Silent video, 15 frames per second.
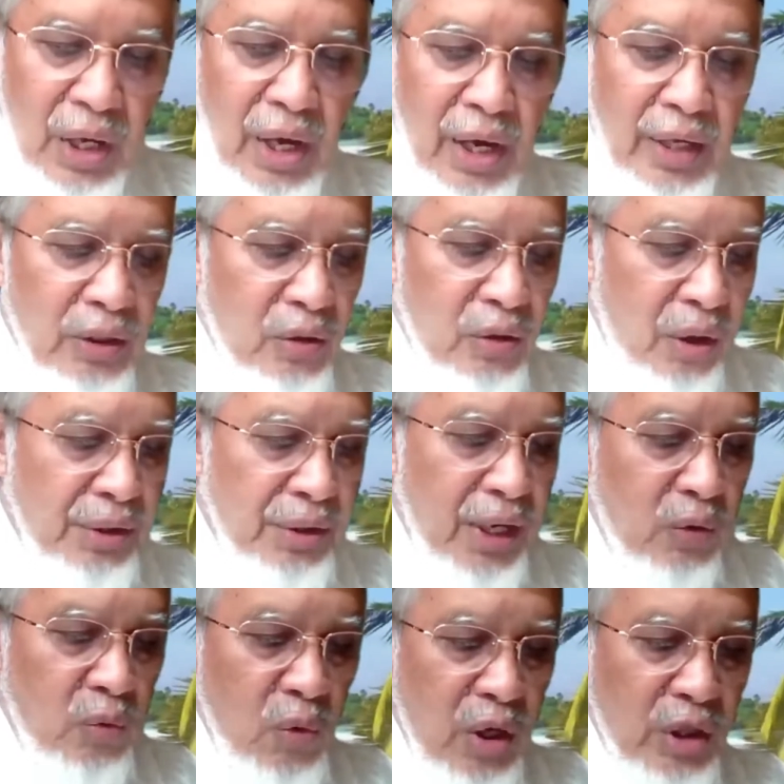and
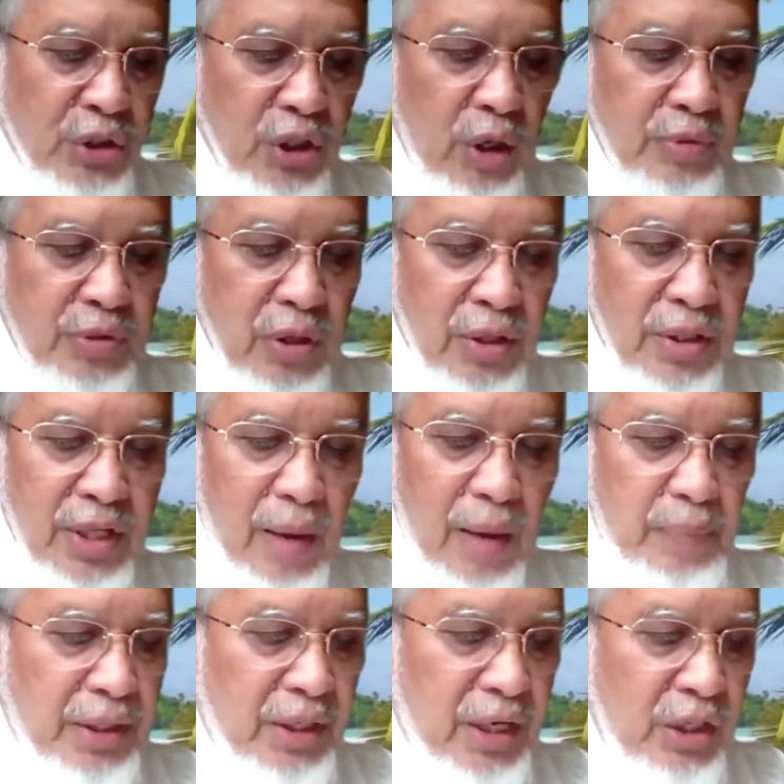conduct workshops on the
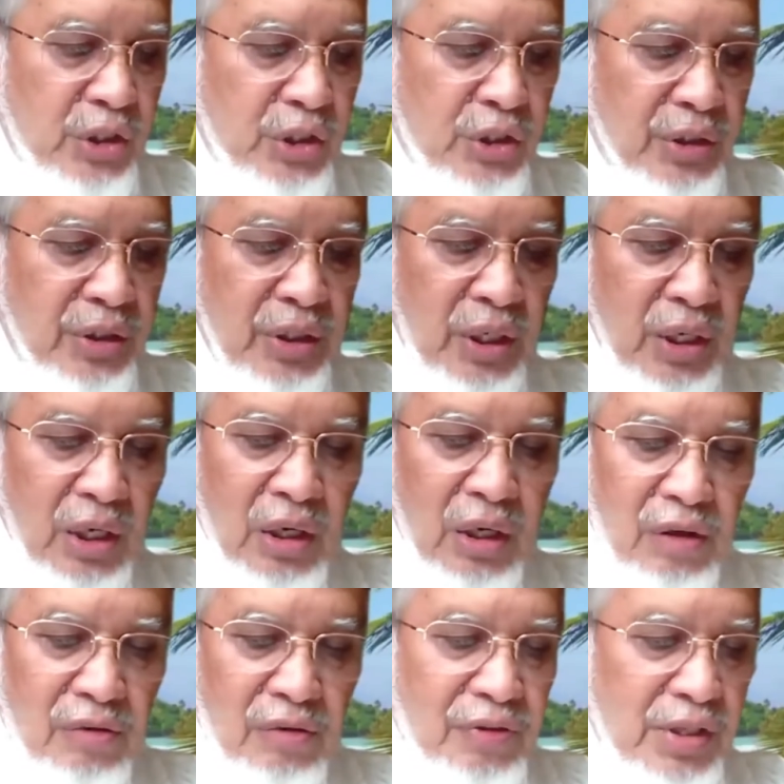application
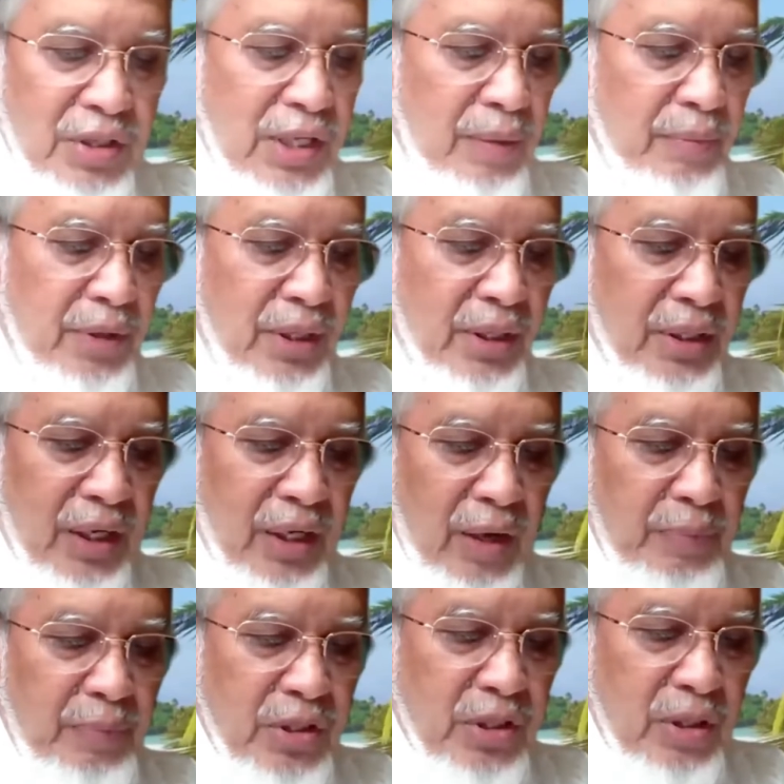of Islamic
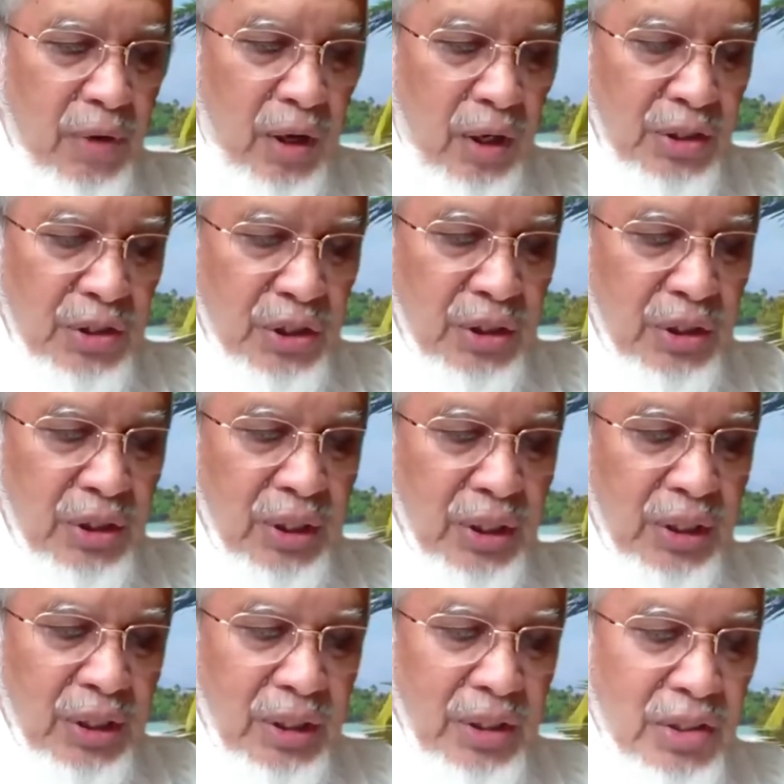epistemology
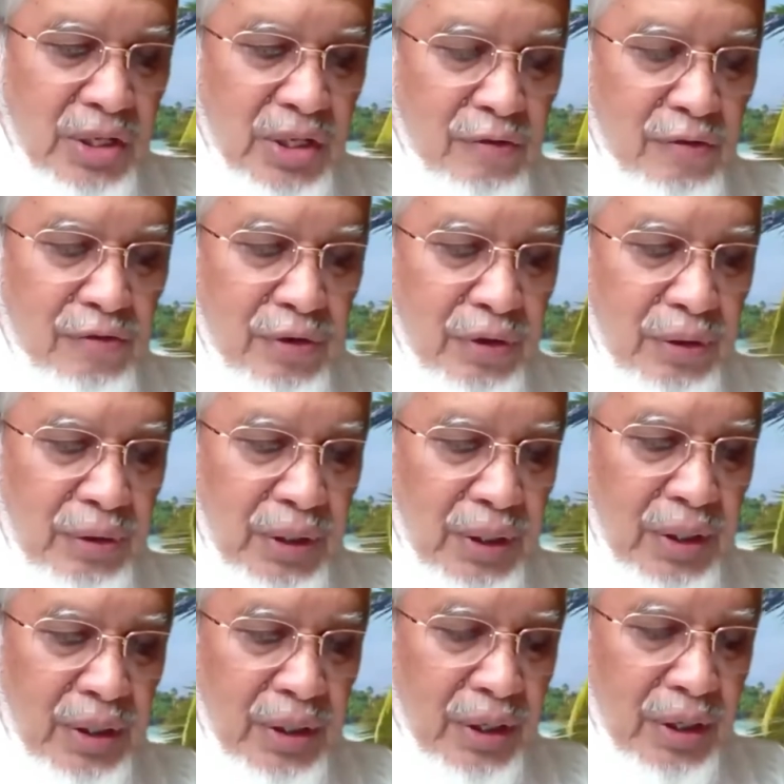in several
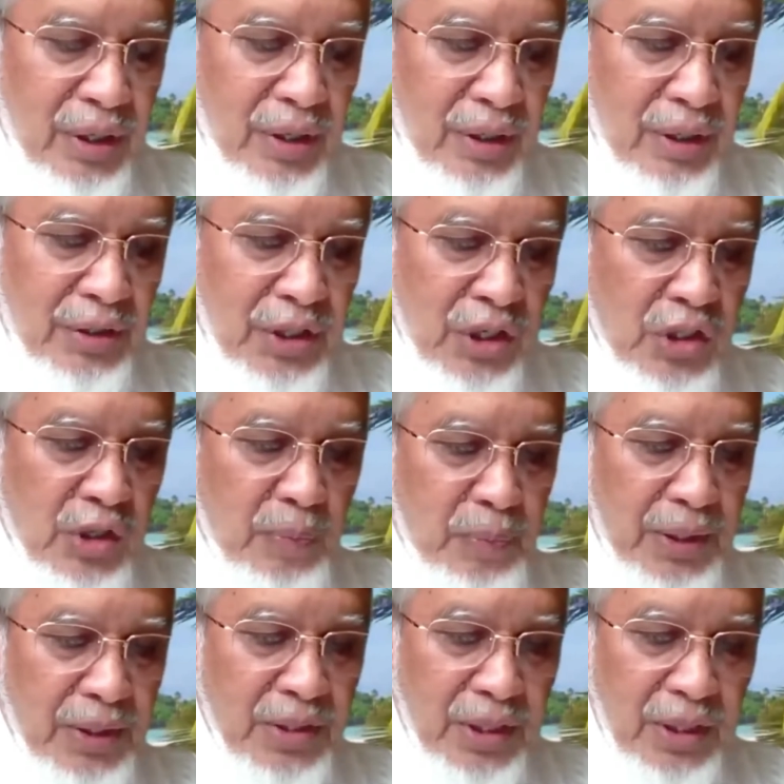
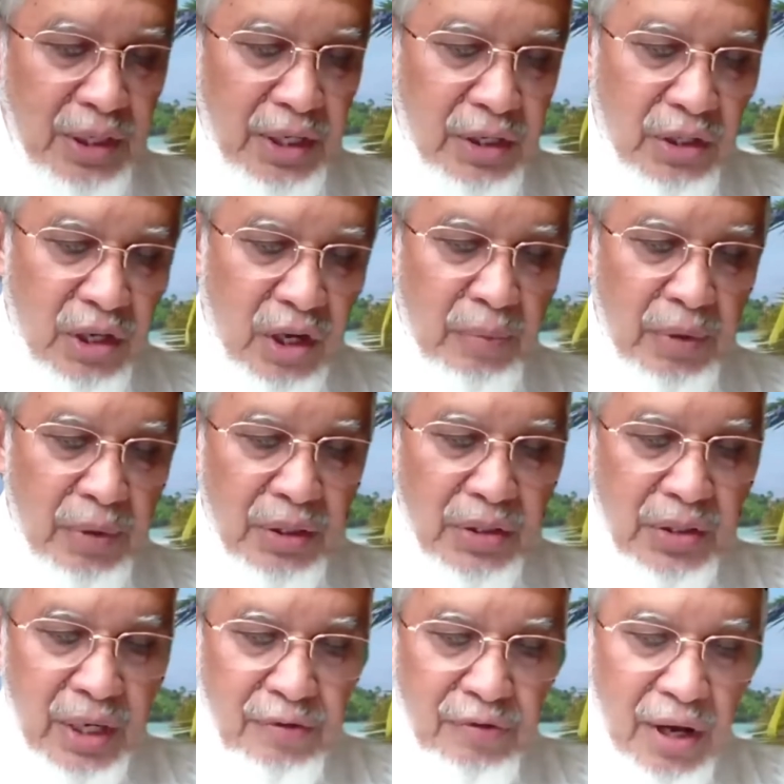disciplines. In
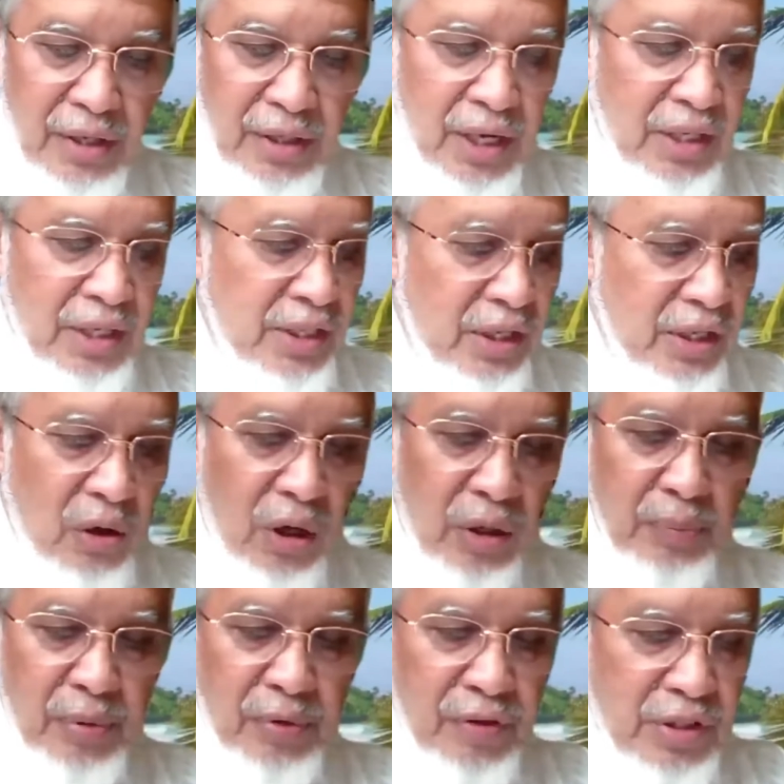economics and finance, they
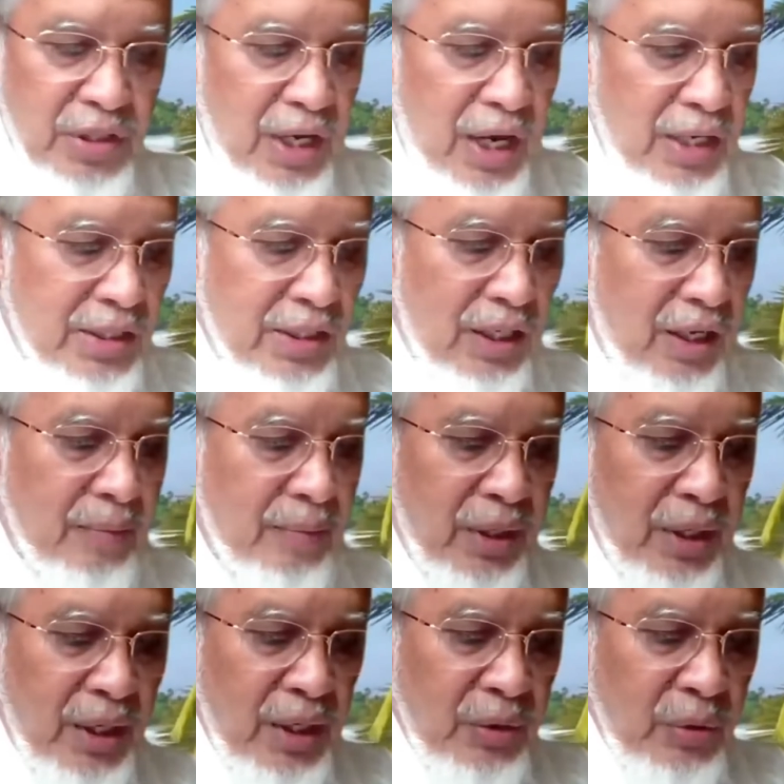got Professor Aslam
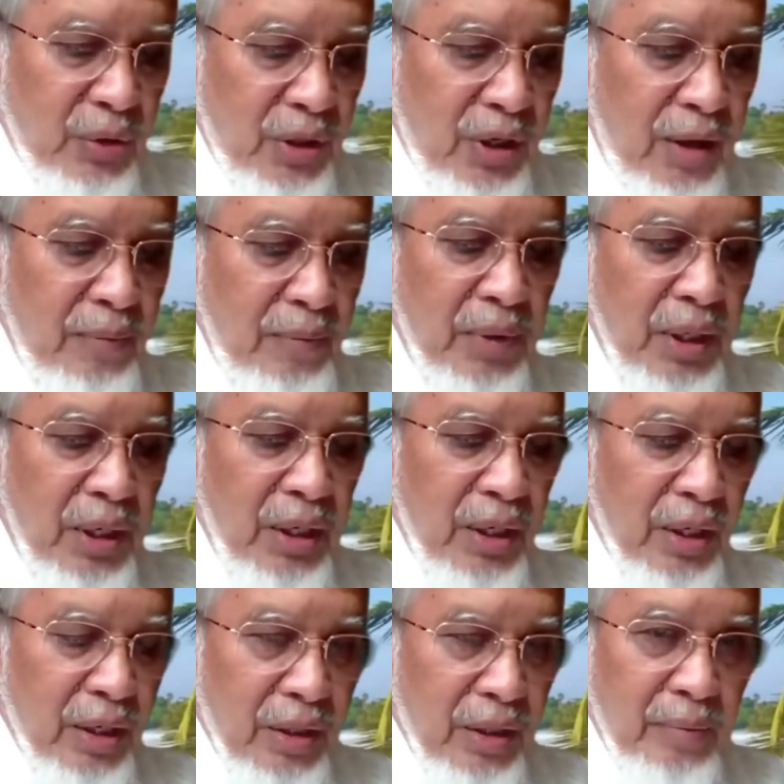to come
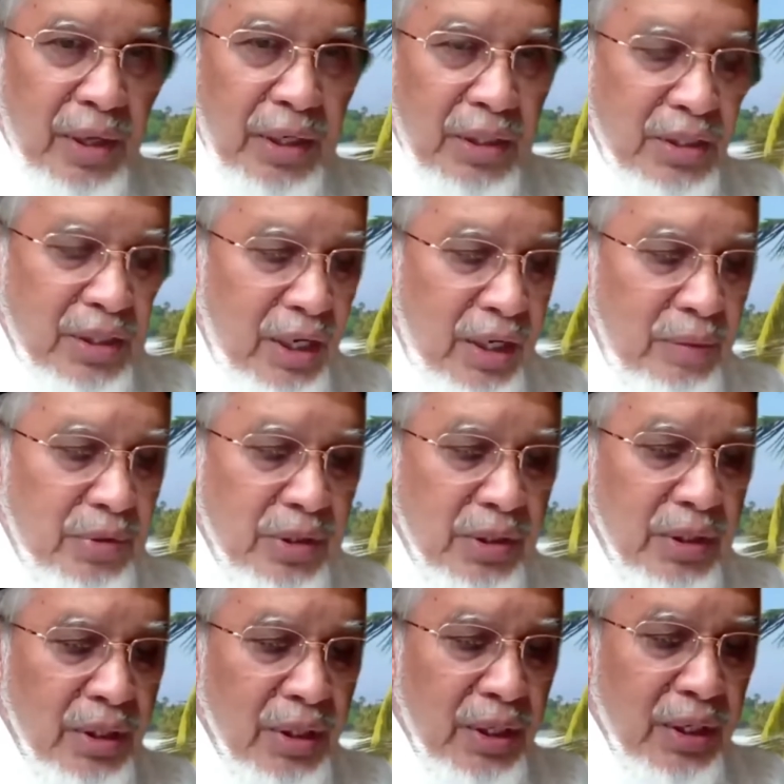many times.